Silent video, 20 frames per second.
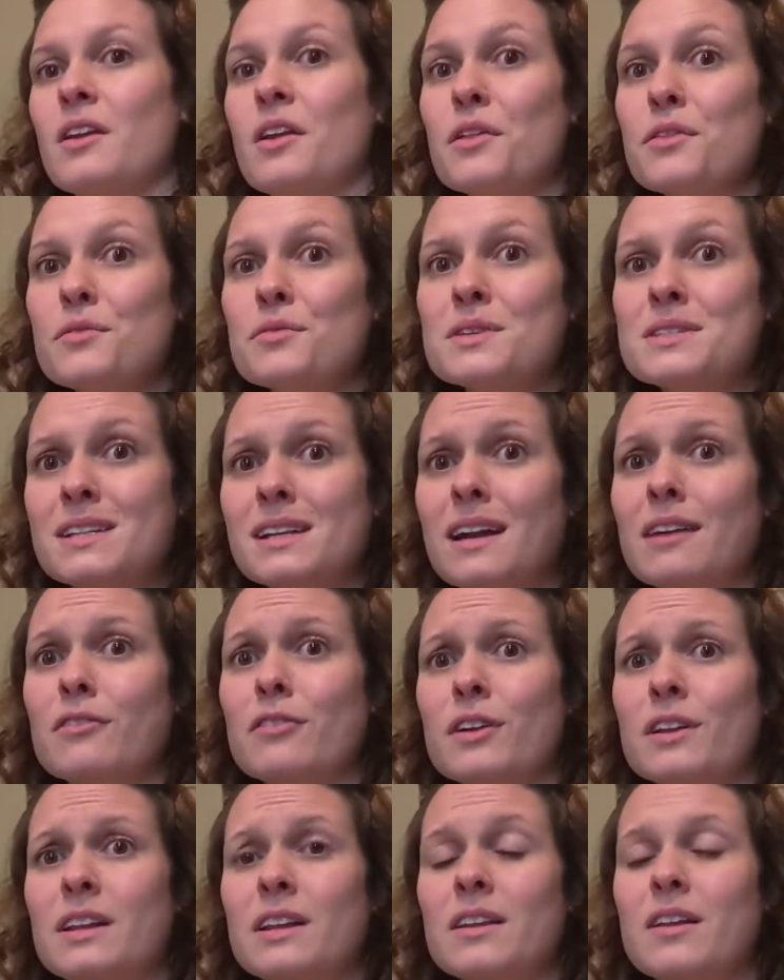another reason I
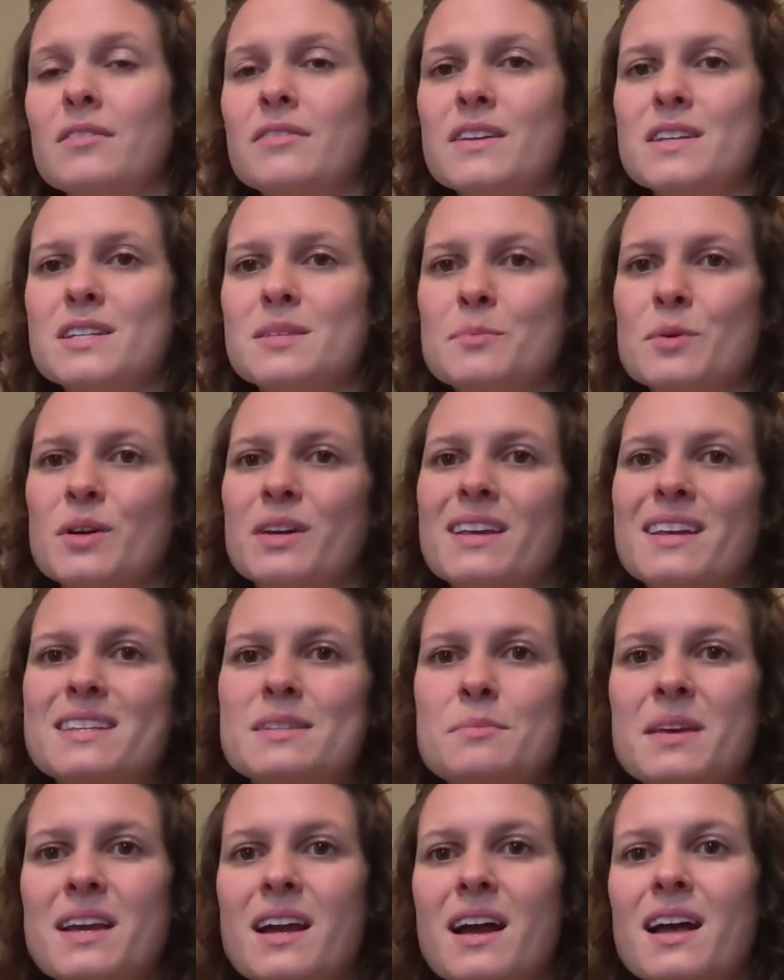really love this book
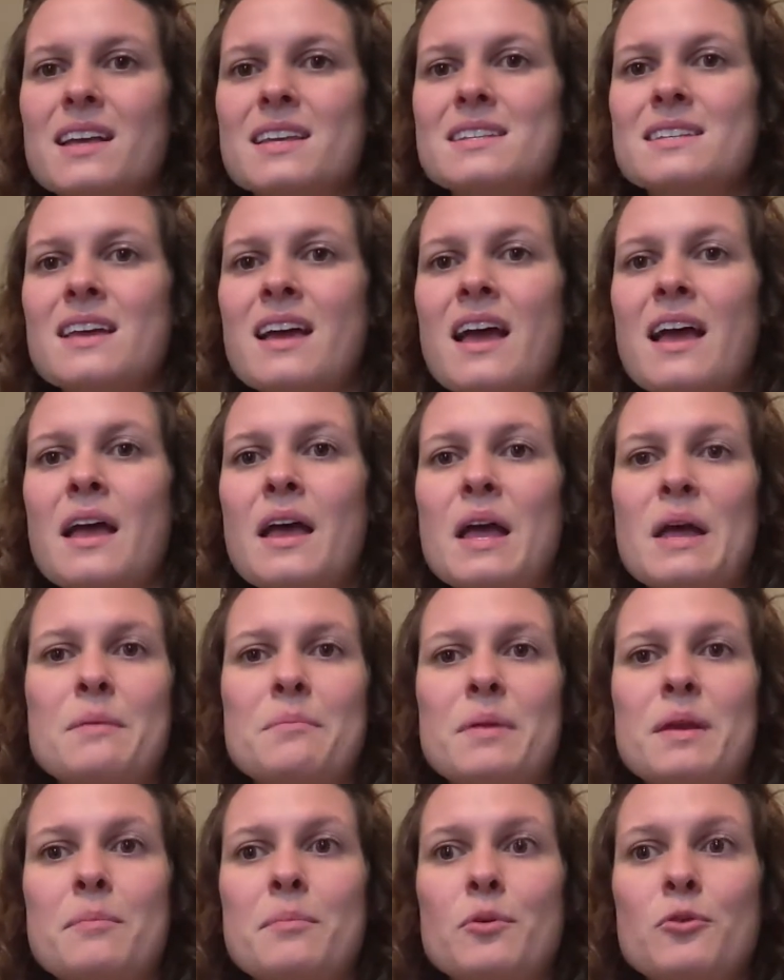is because
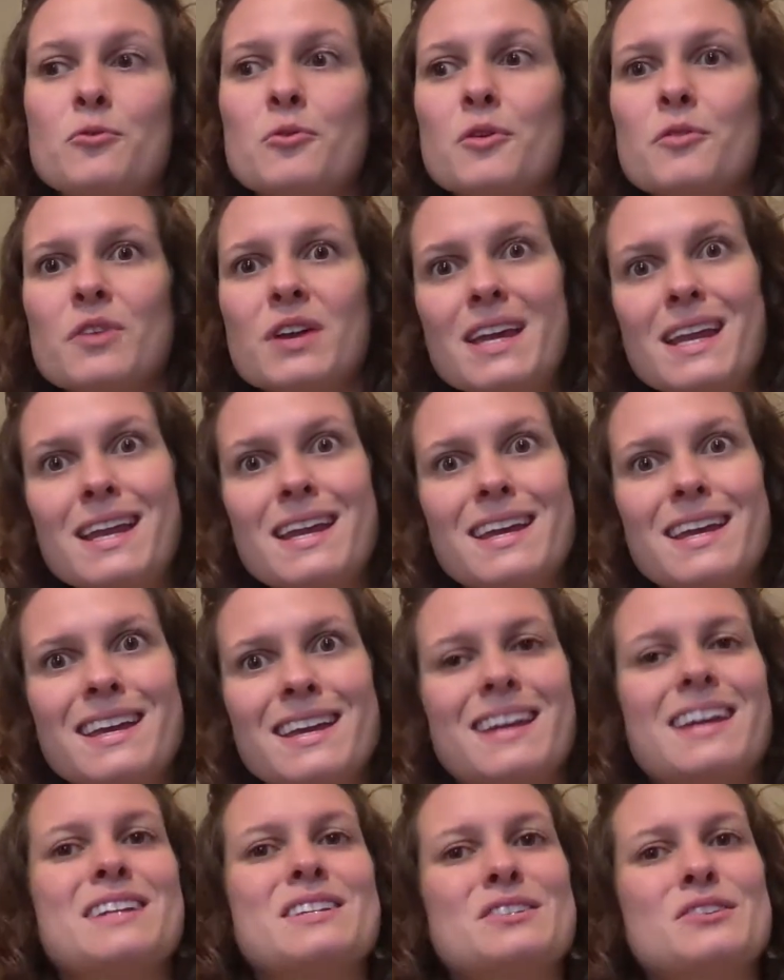people who are reading
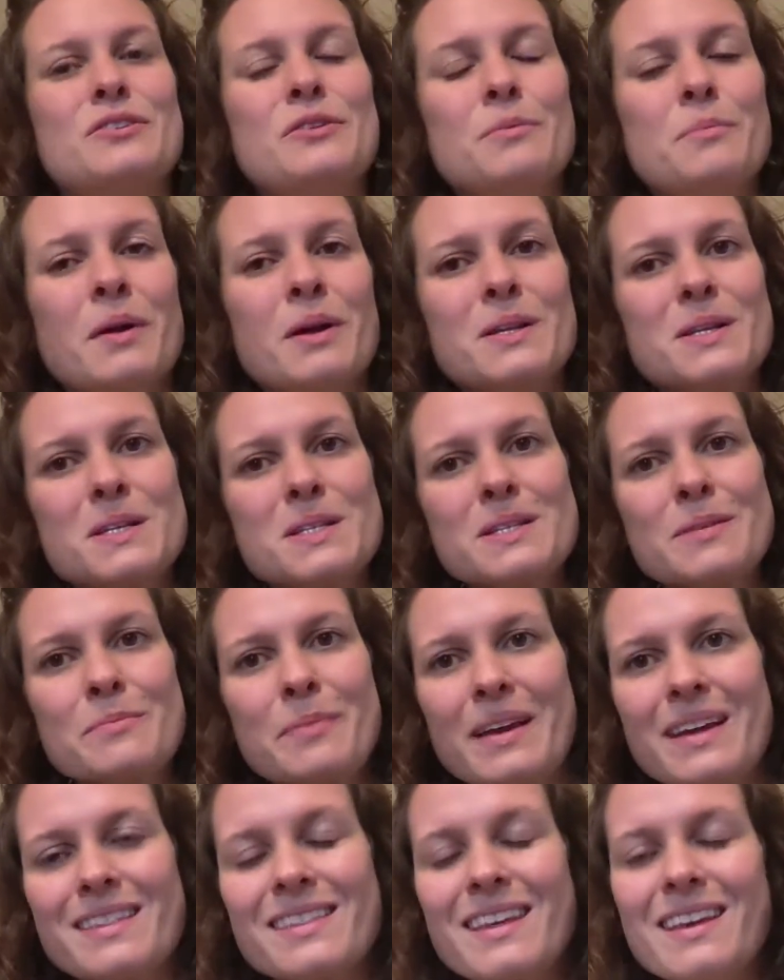it get to
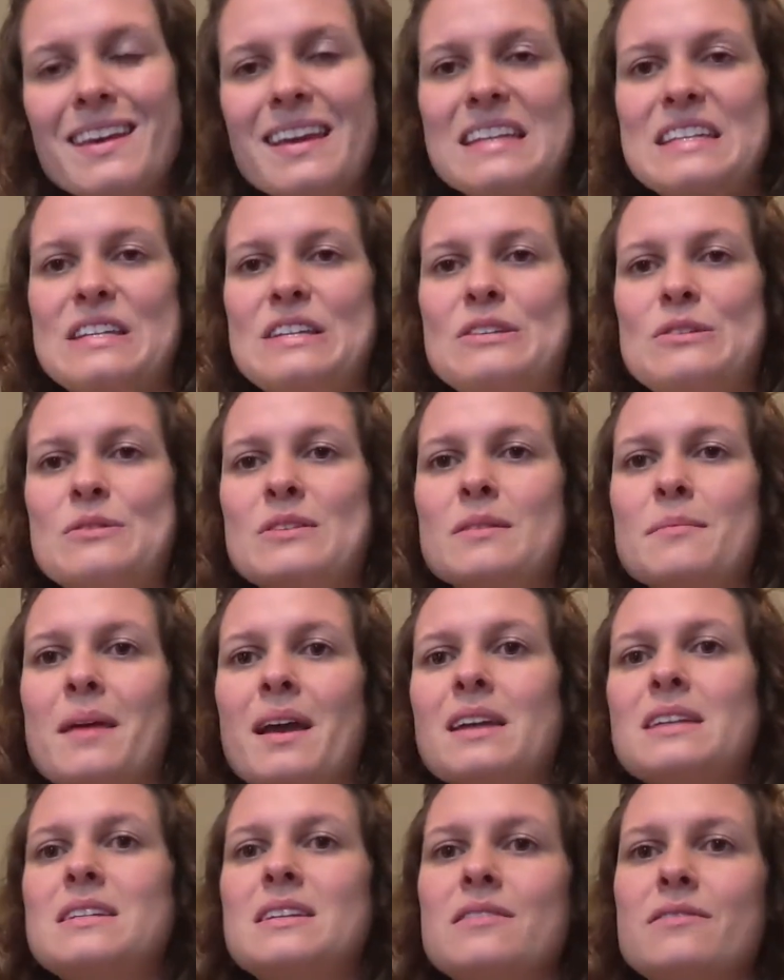participate. They get to do some
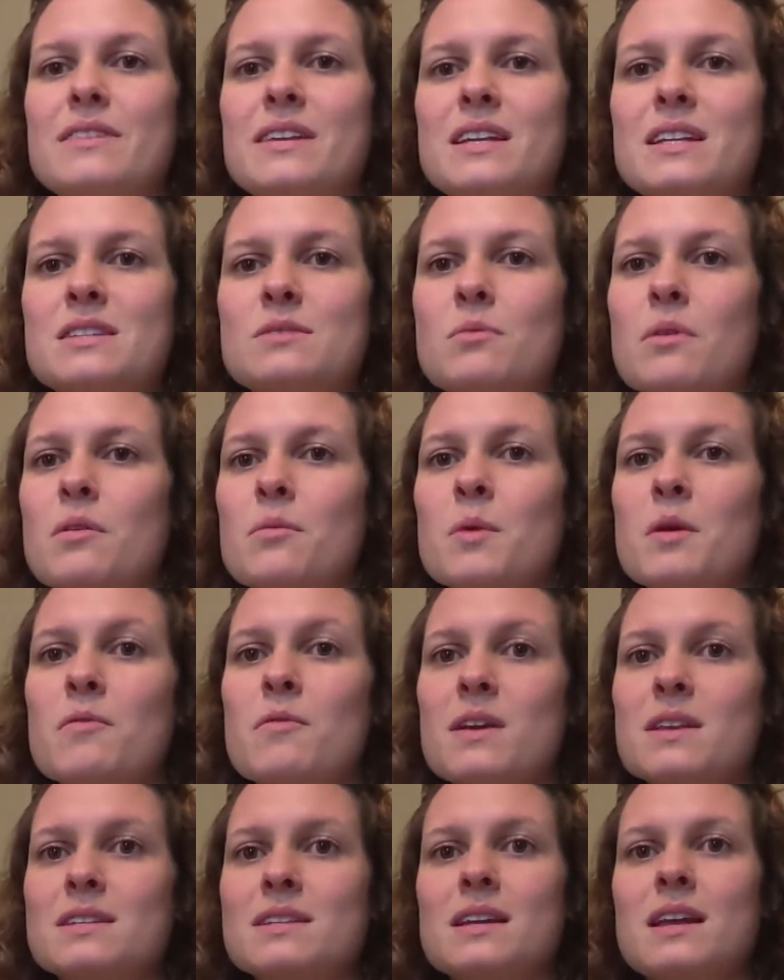activities while we
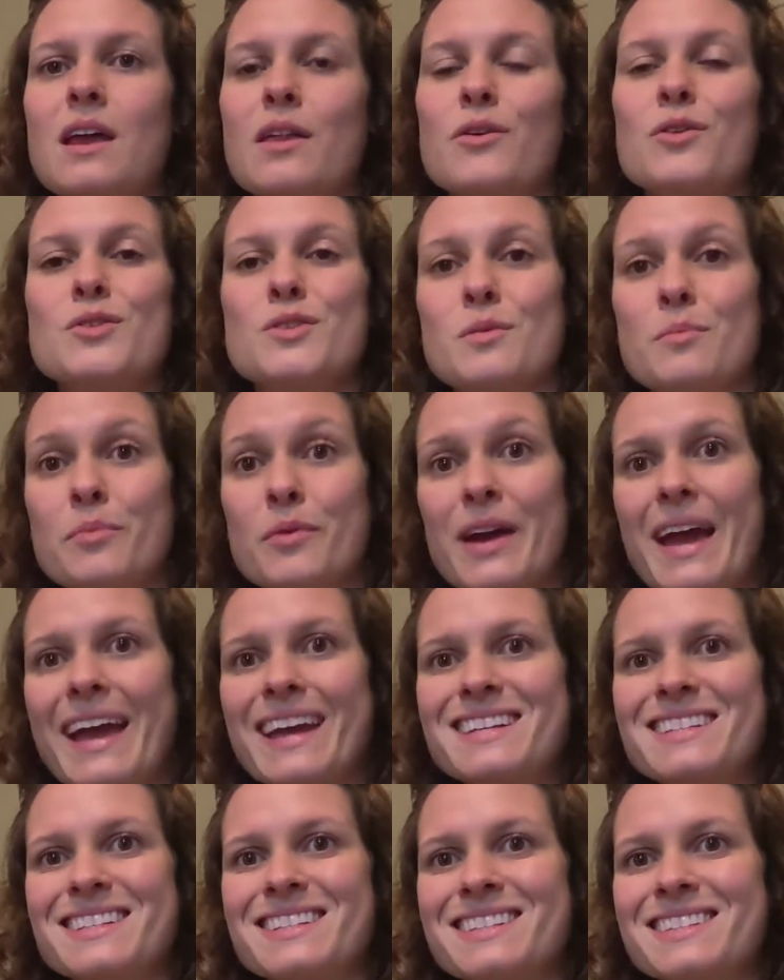read together to
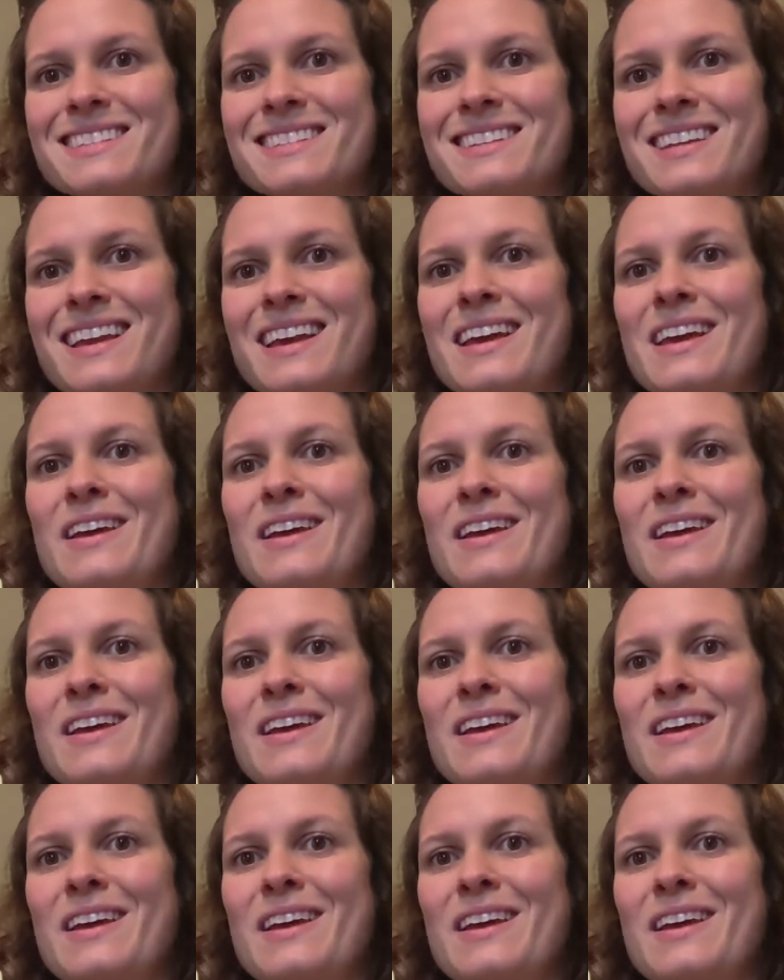practice.